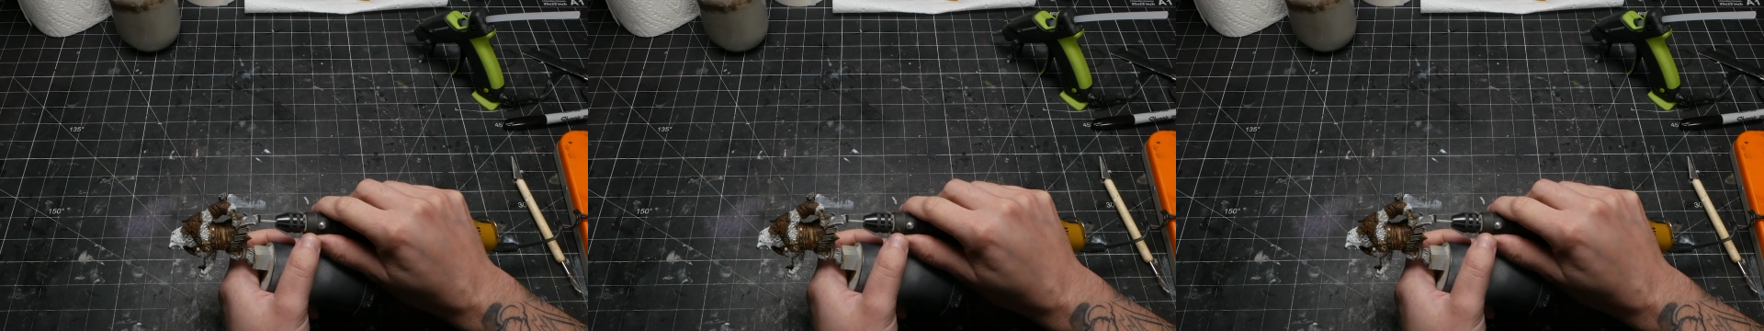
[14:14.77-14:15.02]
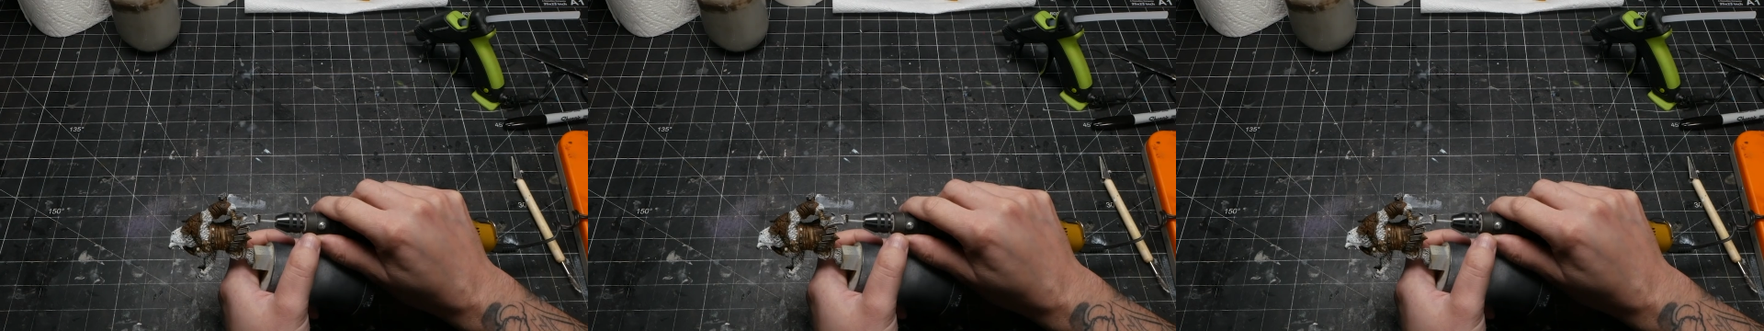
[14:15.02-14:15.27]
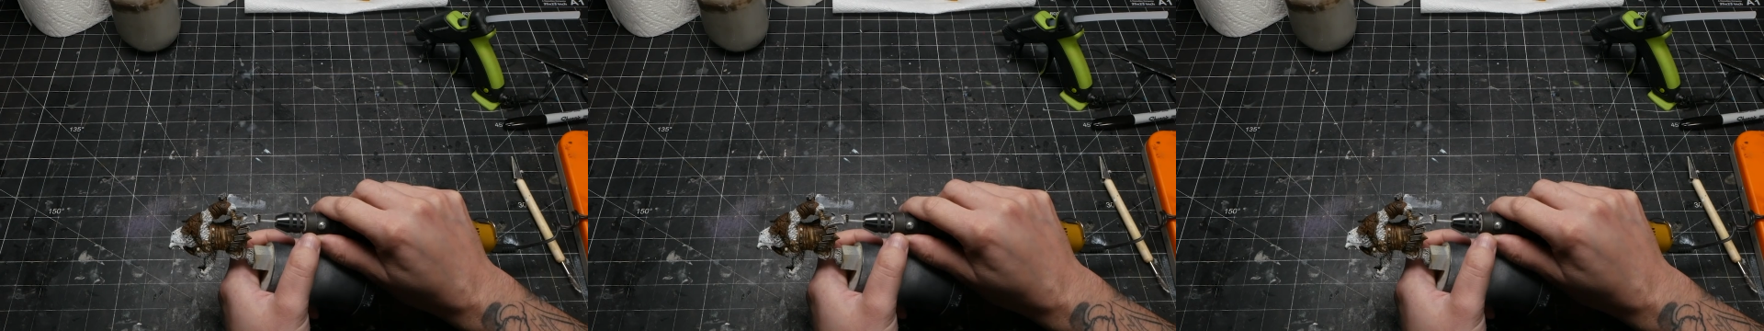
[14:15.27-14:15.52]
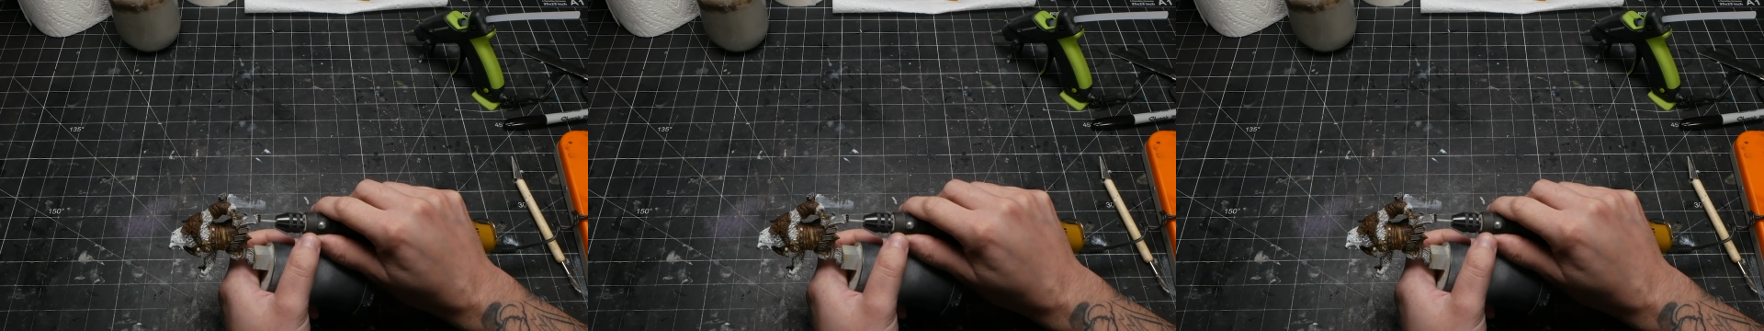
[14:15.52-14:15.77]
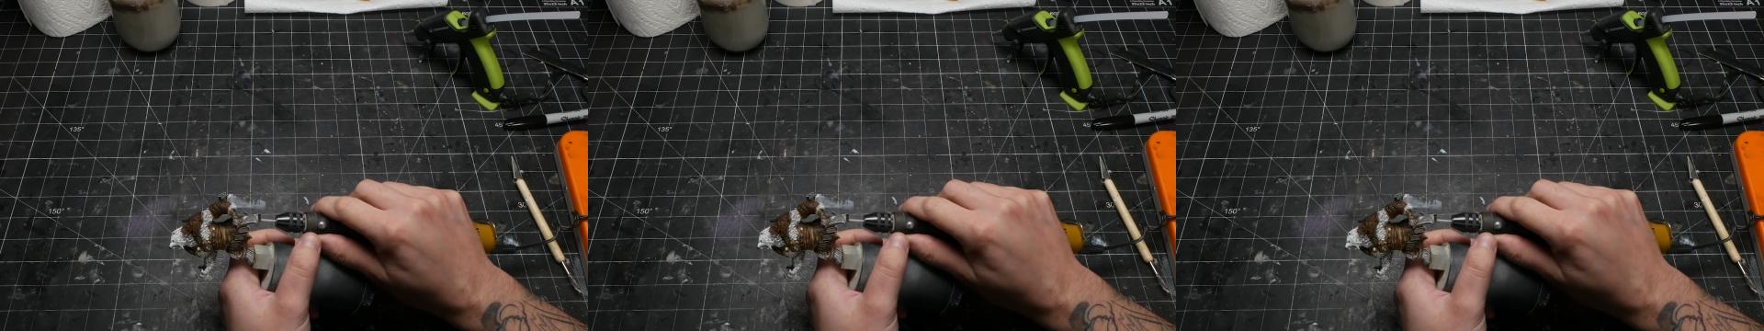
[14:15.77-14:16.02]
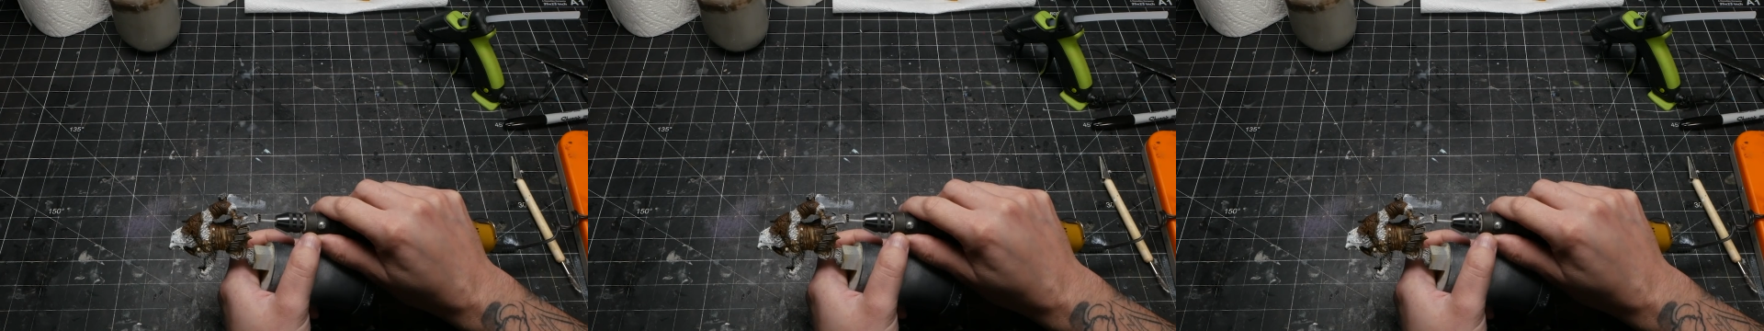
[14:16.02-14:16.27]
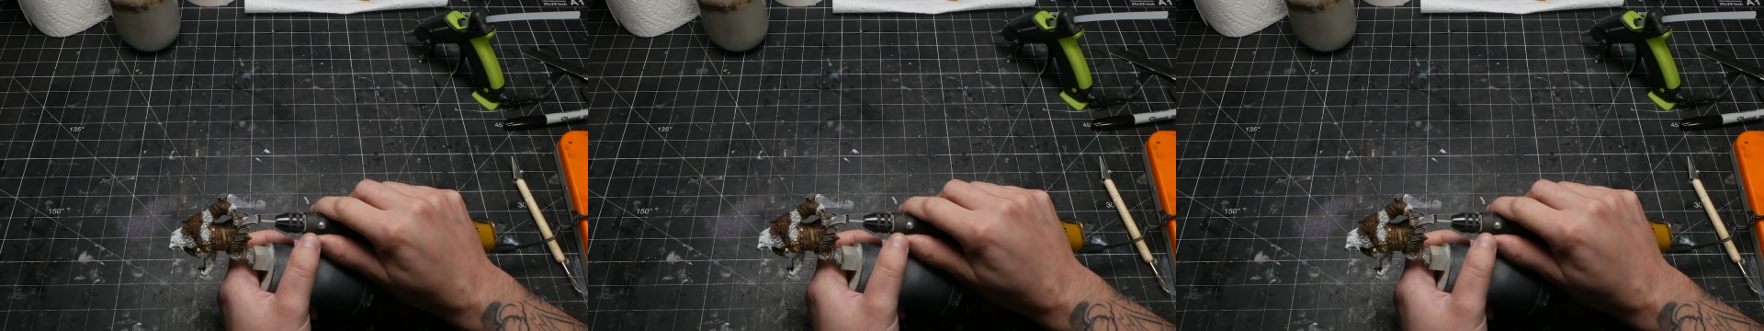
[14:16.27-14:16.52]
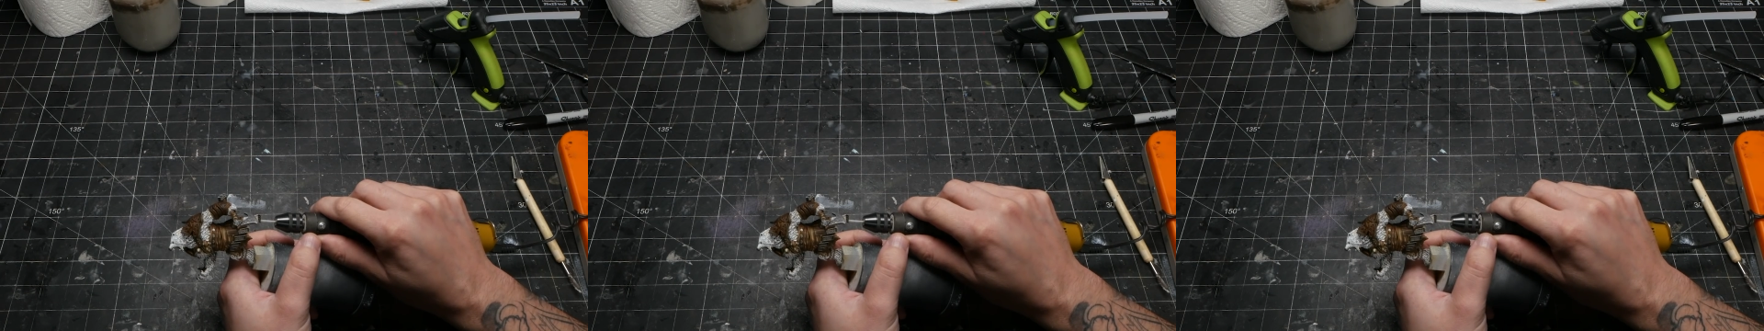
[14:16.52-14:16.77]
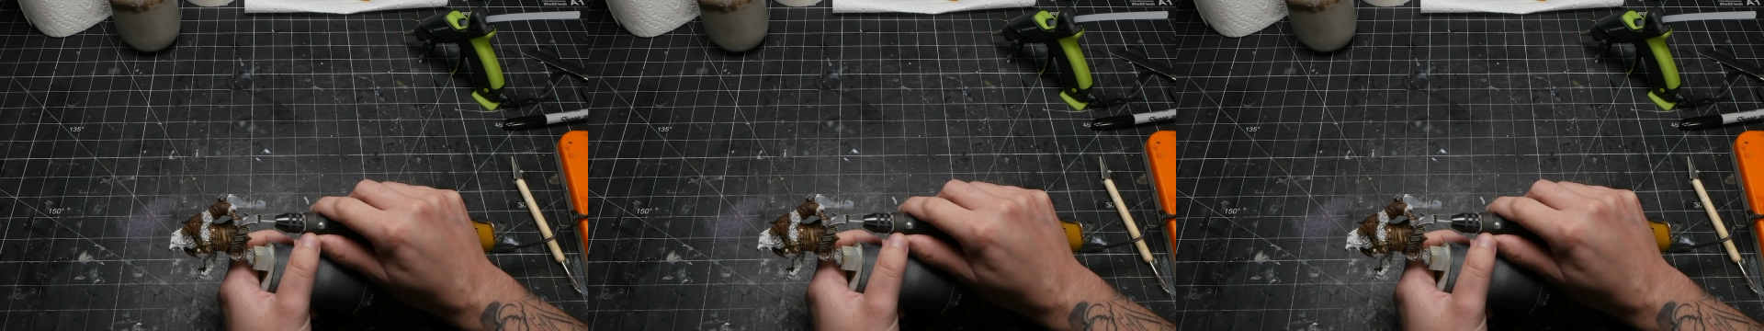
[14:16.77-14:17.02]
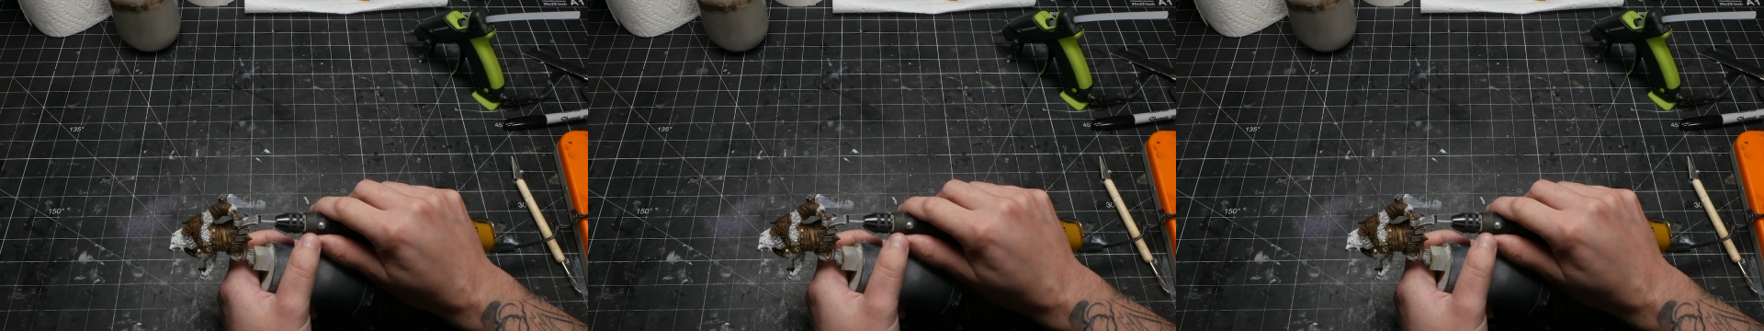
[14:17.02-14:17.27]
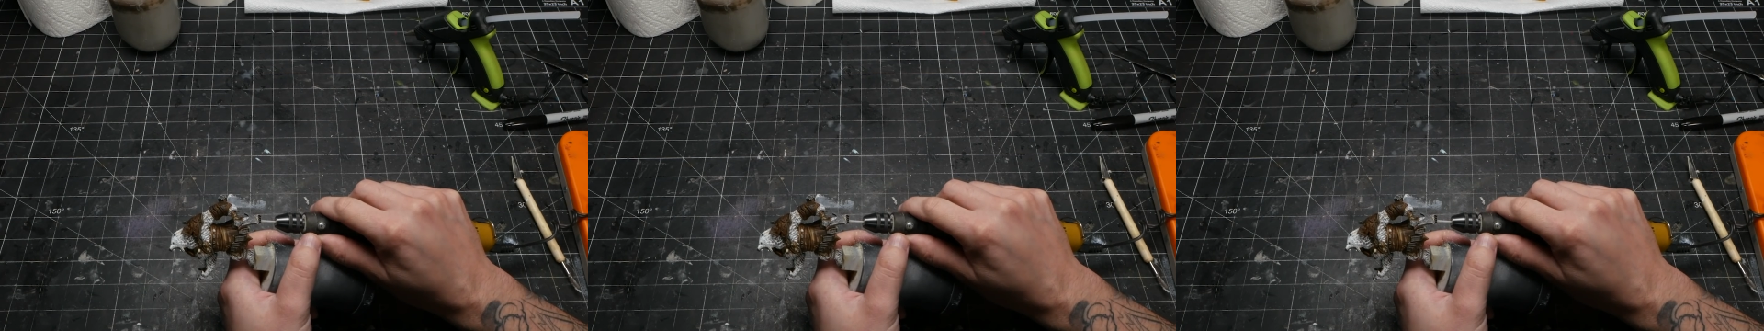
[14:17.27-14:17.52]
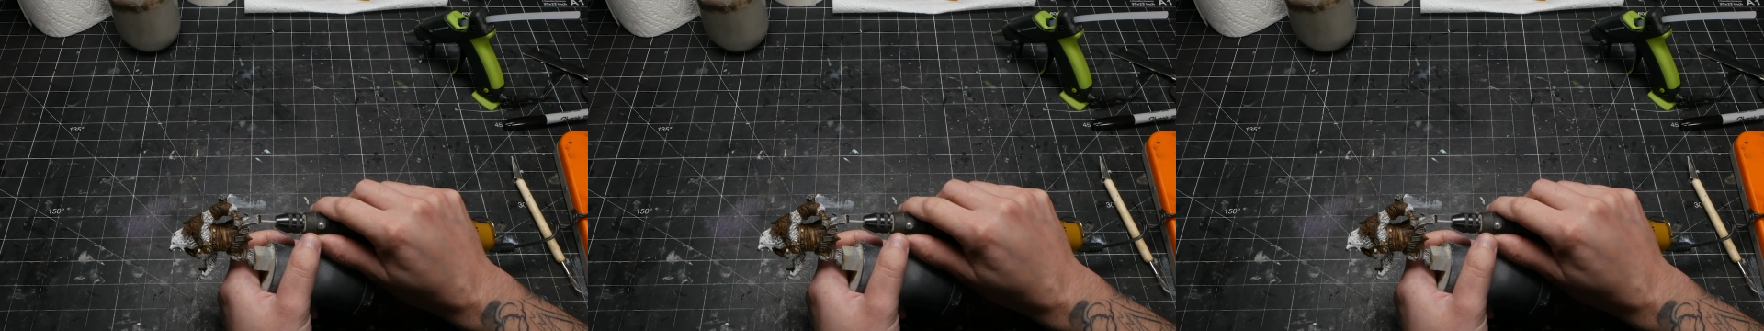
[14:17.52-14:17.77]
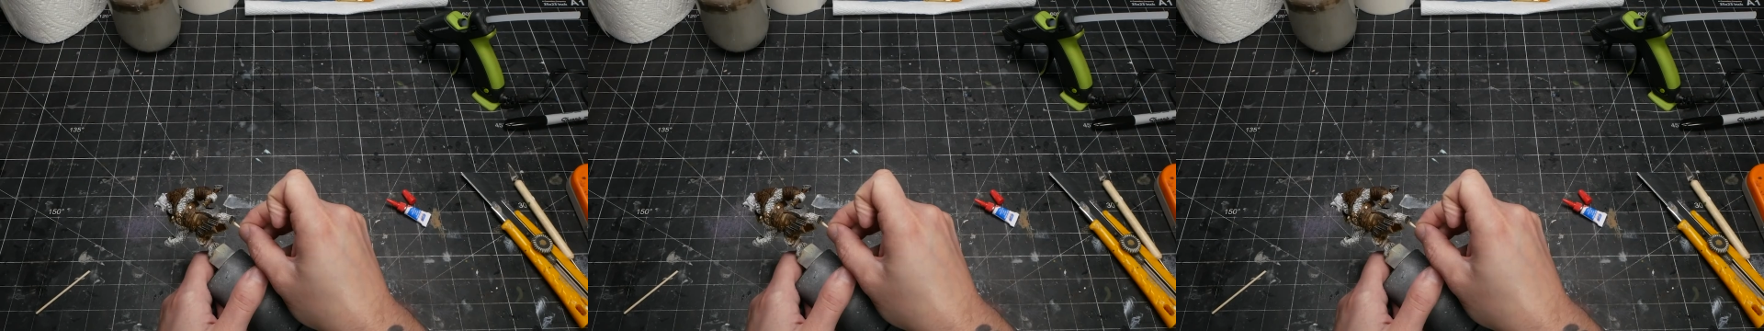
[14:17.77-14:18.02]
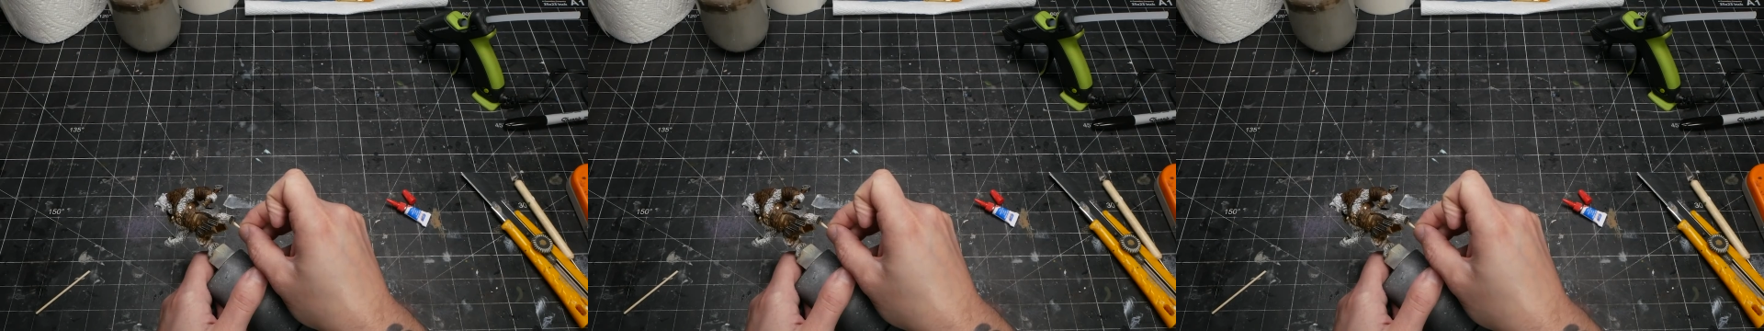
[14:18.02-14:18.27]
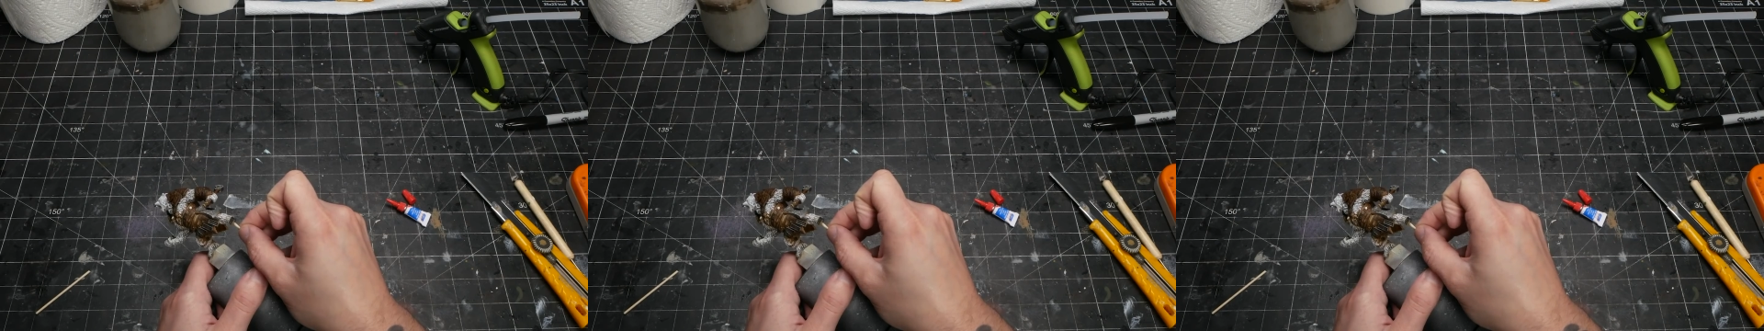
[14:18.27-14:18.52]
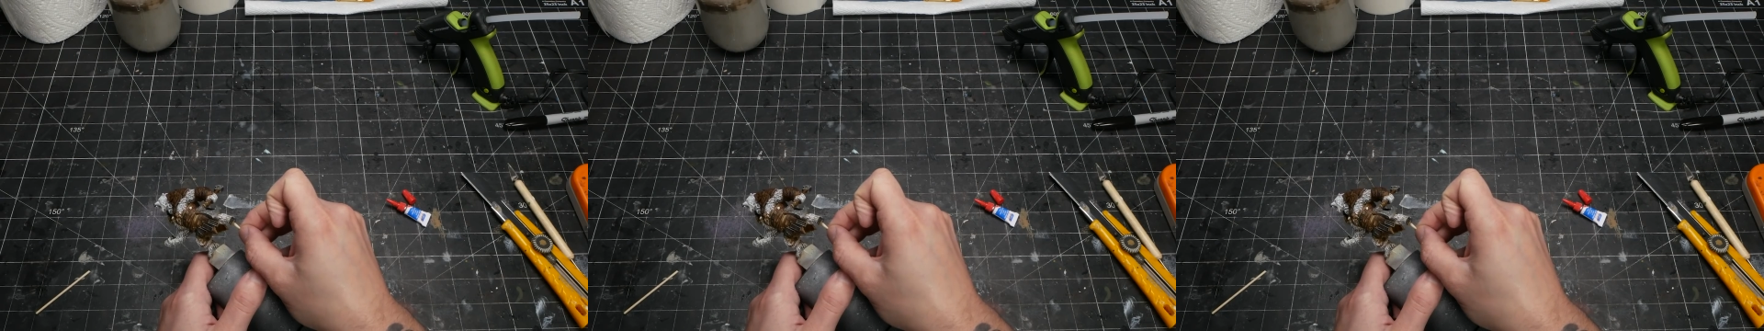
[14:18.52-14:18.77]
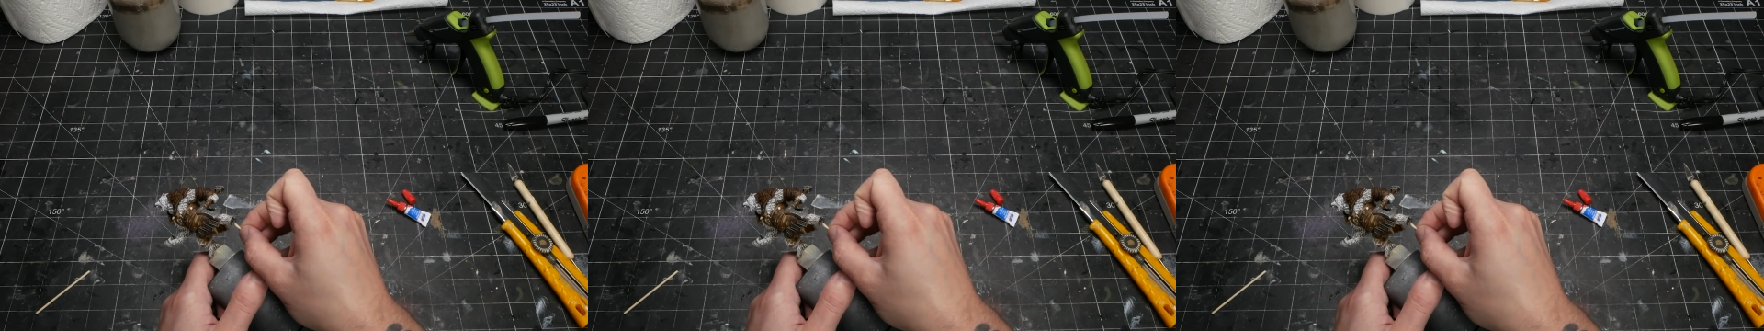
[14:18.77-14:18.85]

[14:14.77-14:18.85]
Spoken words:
Nobody's mouth can be seen.